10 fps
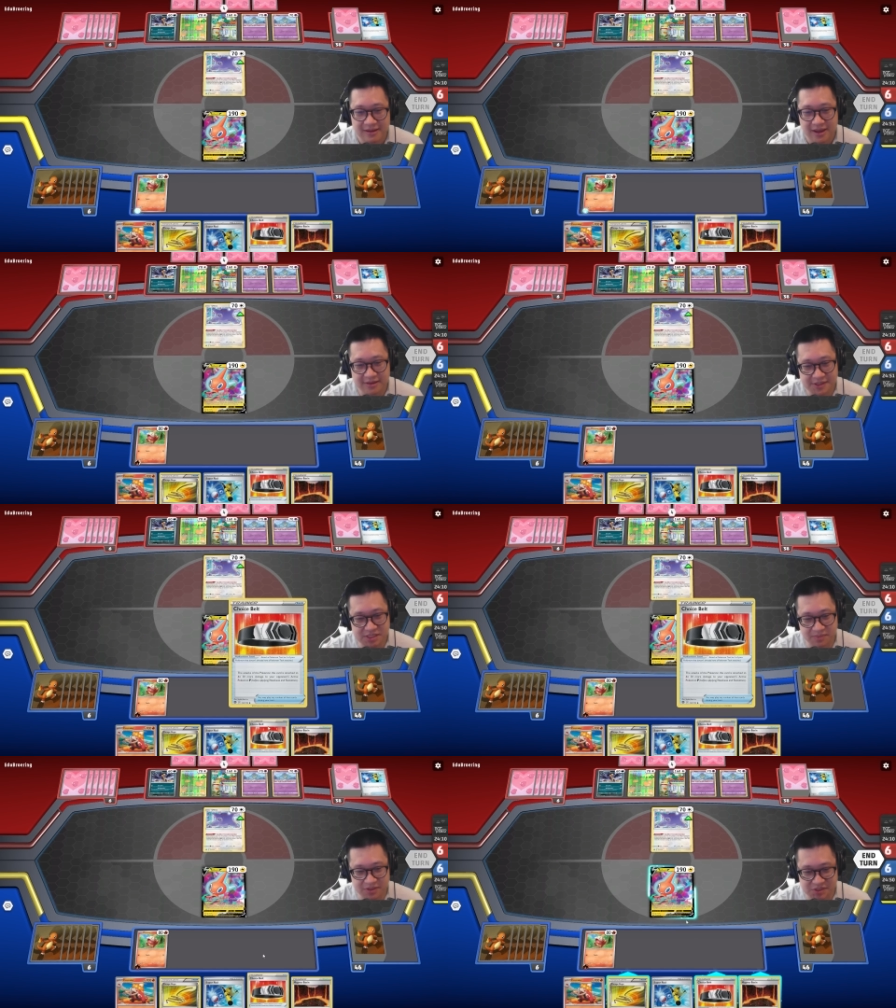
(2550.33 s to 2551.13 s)
And these
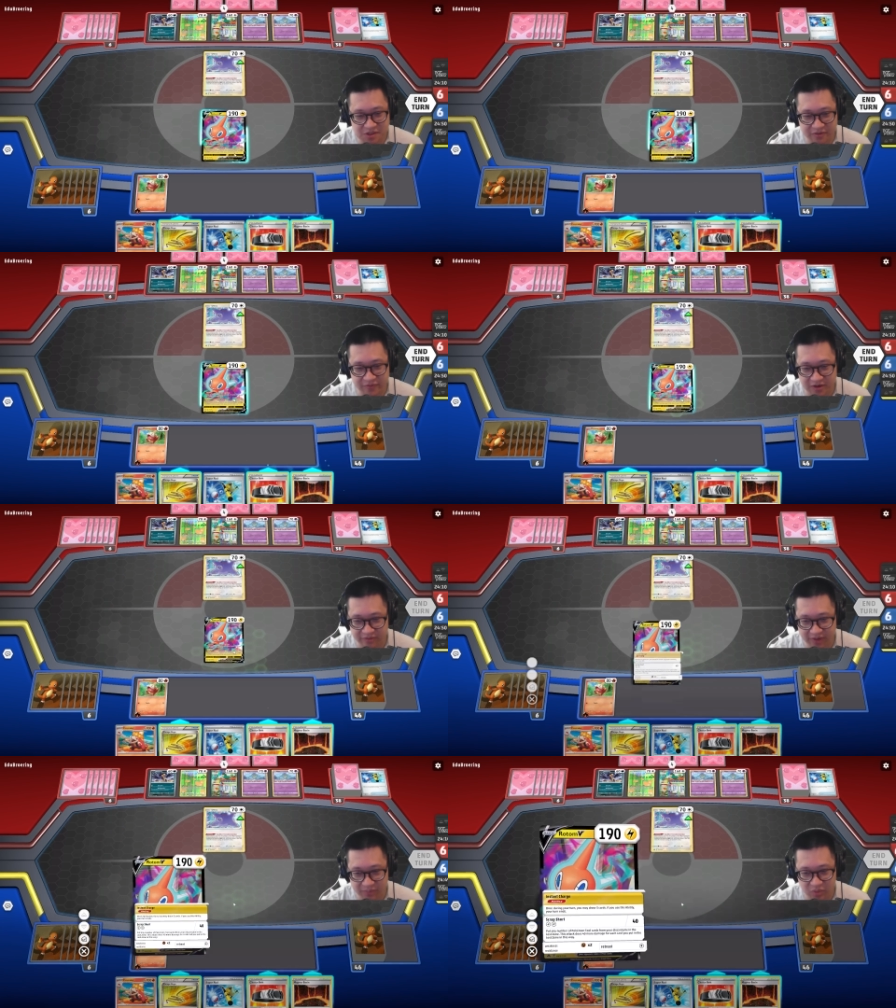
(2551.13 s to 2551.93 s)
can be discard fodder
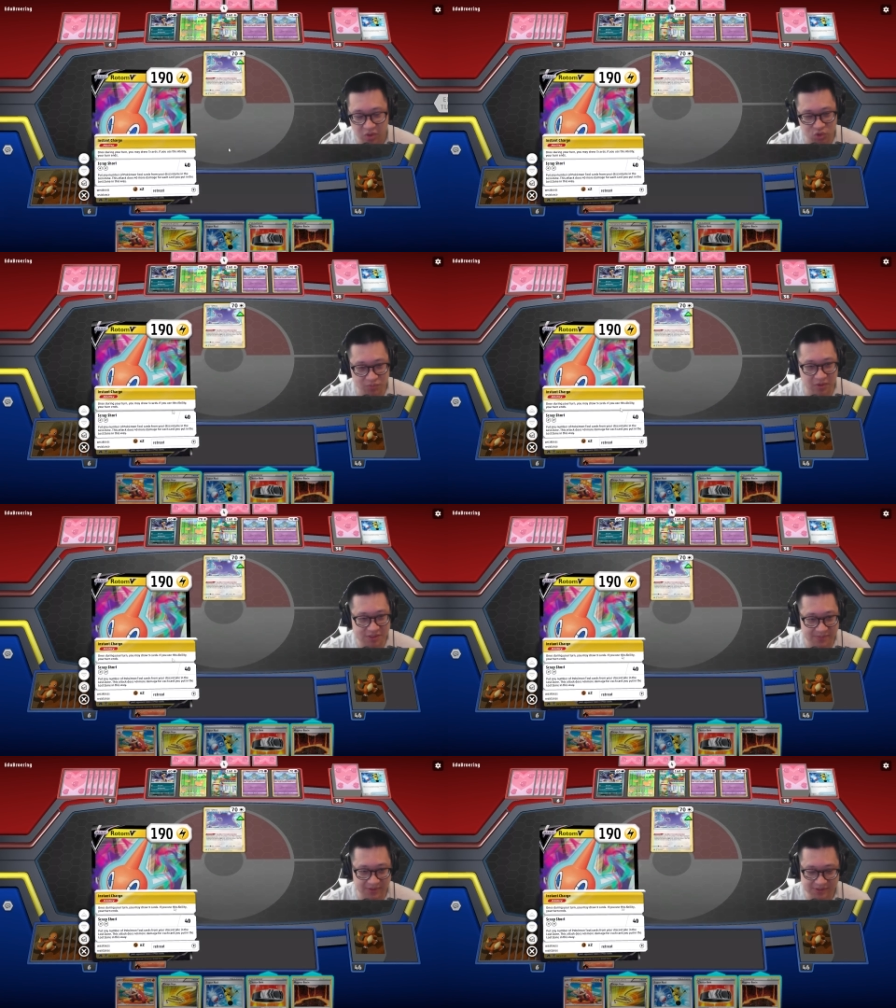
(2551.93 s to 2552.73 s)
if I pull Ultra Ball or
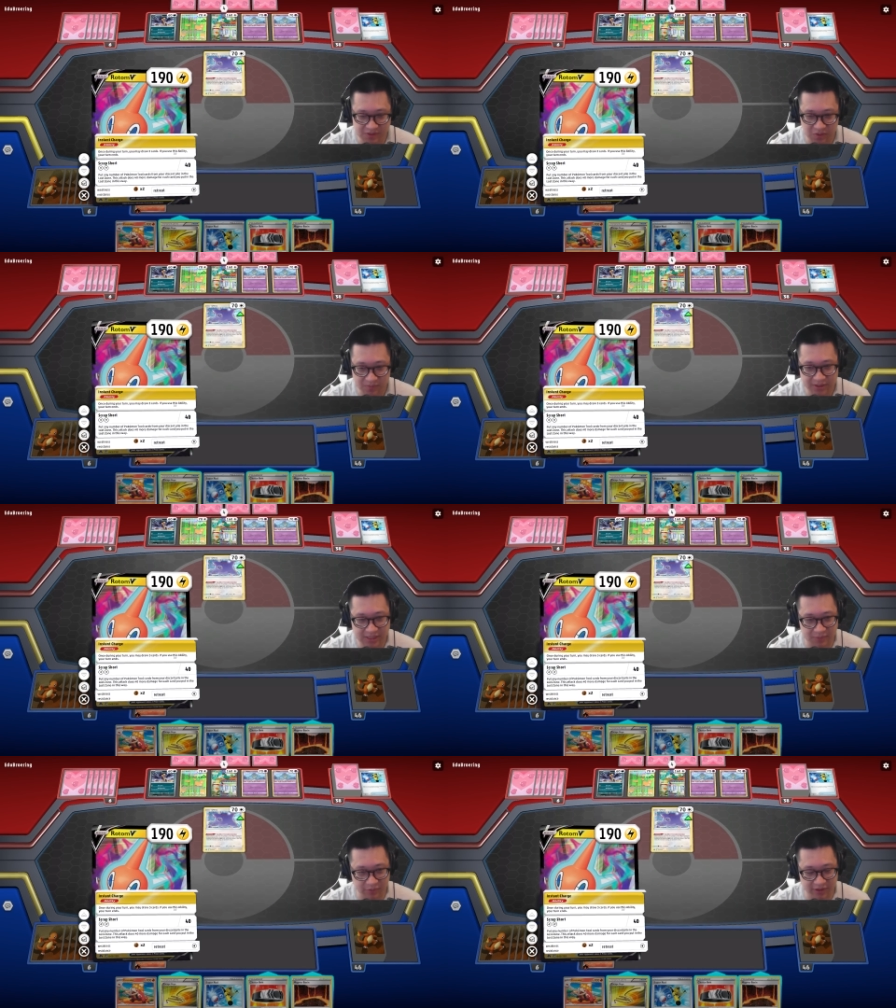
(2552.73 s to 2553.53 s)
something, so I'm gonna
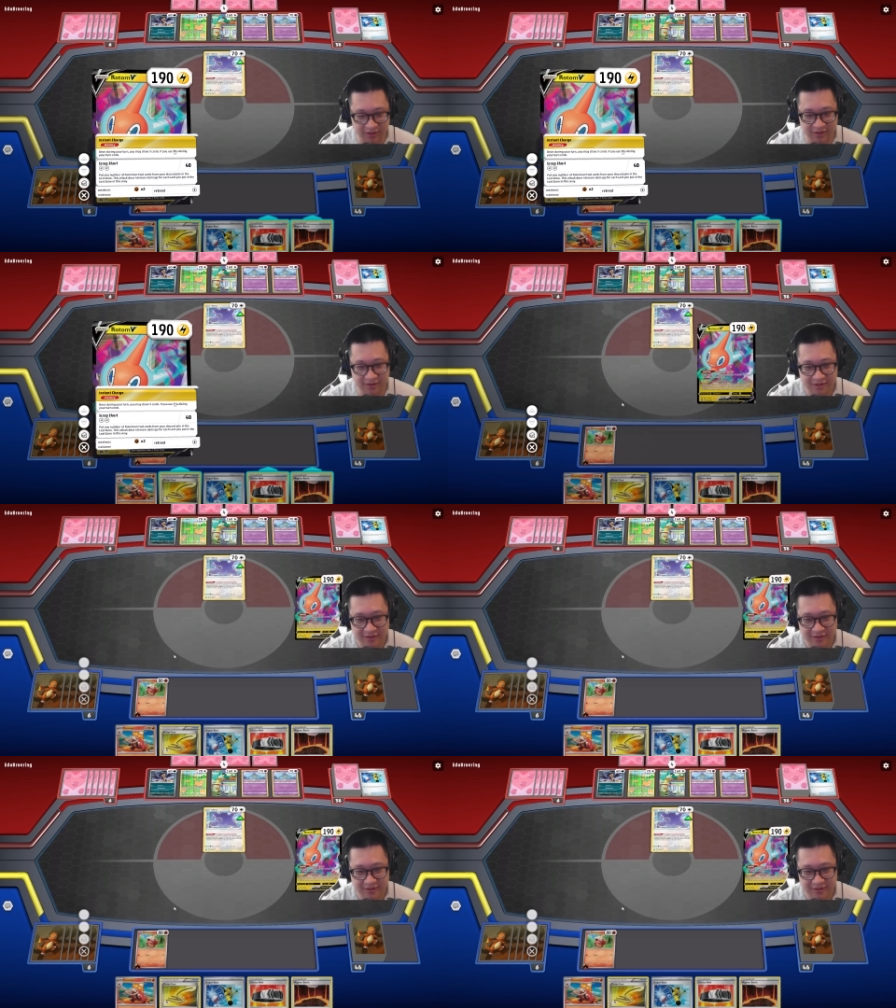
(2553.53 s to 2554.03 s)
keep it right here.